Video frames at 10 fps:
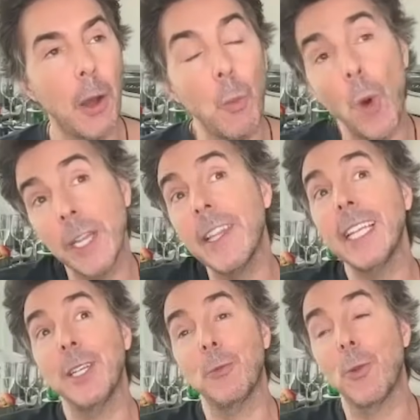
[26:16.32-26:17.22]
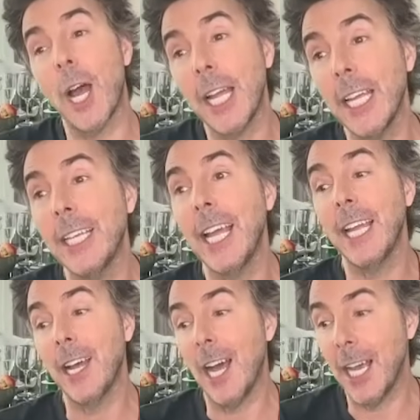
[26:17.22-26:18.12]
one thing that Ryan
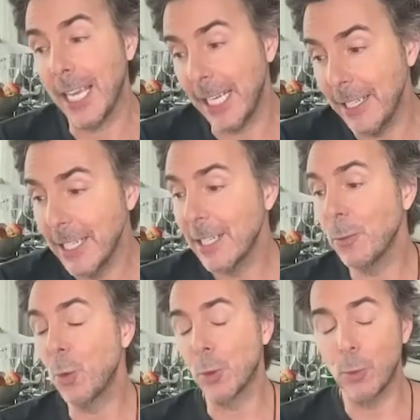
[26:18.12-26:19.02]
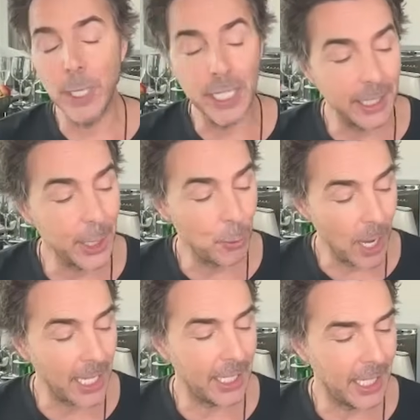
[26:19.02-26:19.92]
and I were really
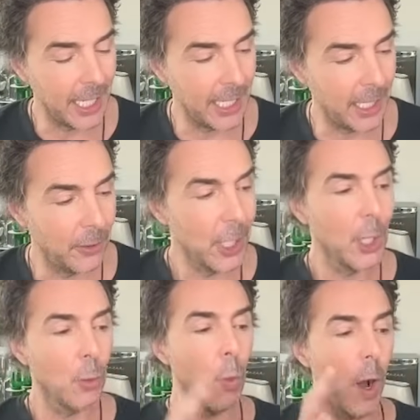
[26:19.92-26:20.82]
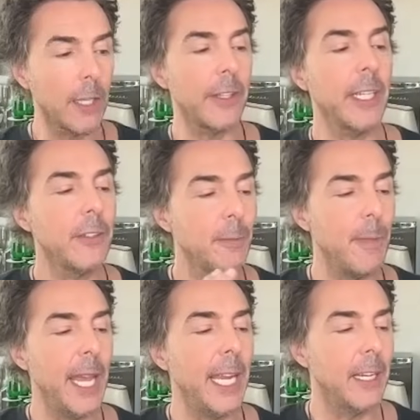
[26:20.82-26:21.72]
united in is wanting to
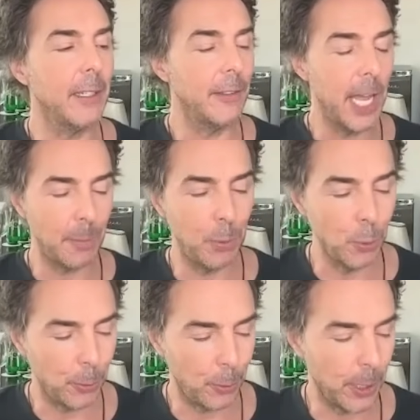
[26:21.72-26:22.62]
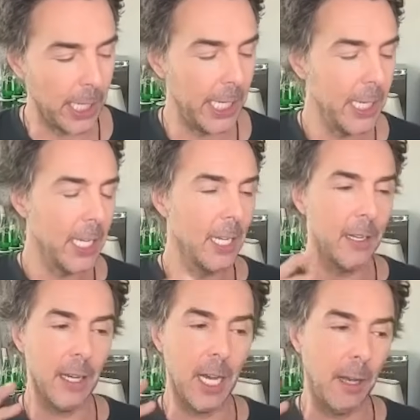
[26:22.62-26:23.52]
make Deadpool three
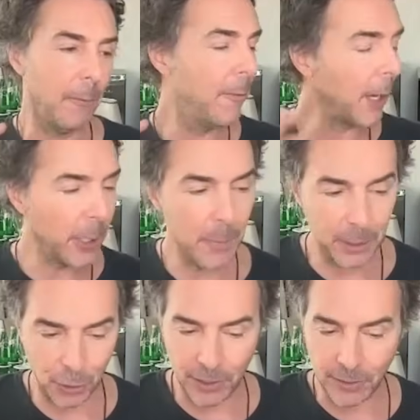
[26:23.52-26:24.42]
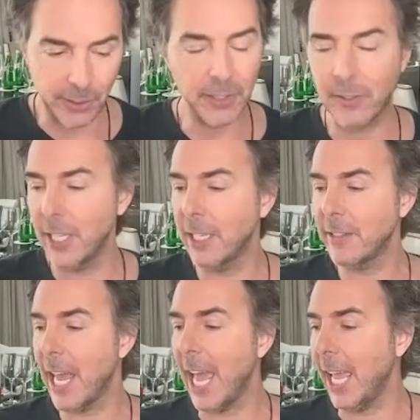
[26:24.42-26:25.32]
uh, very much
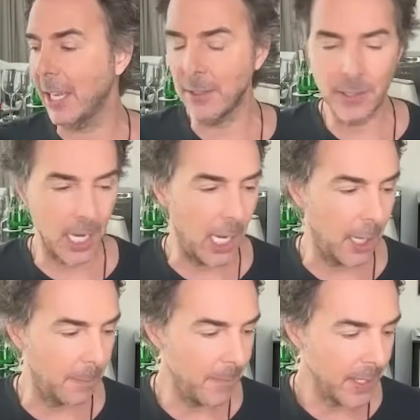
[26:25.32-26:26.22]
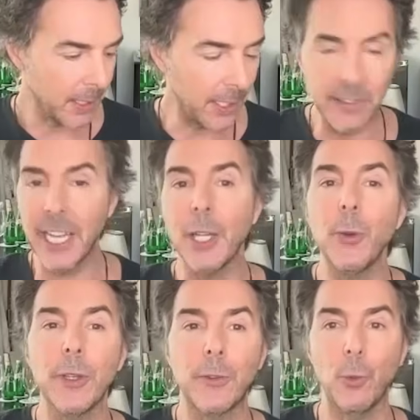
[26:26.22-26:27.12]
consistent and um,
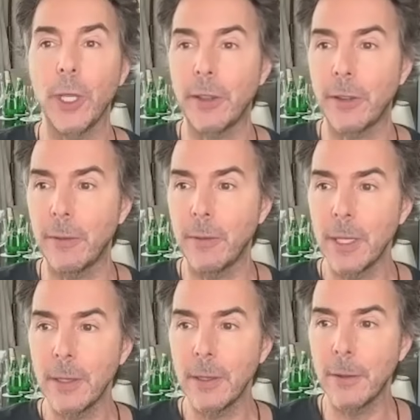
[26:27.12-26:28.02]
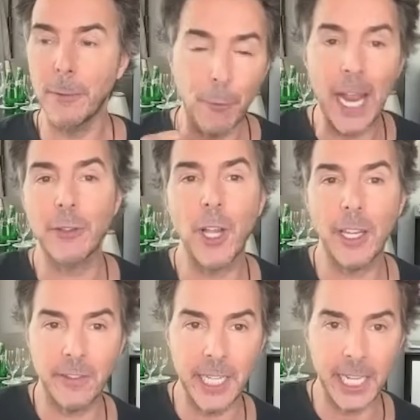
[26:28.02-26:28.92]
contiguous with the
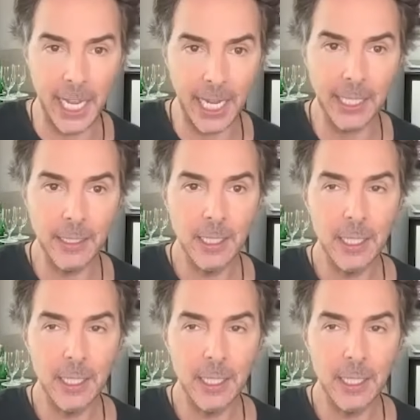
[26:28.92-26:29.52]
franchise DNA,